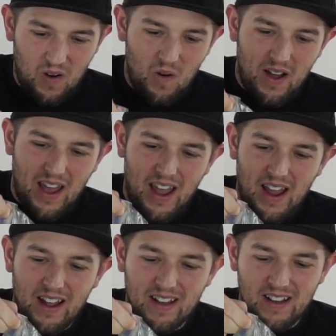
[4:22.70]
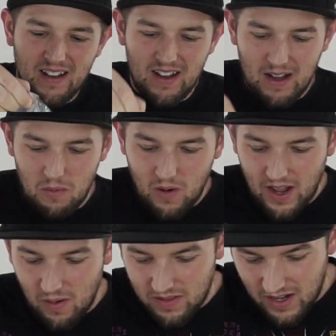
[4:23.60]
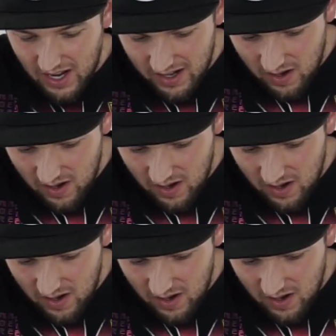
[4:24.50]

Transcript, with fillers: Okay, I'm okay with not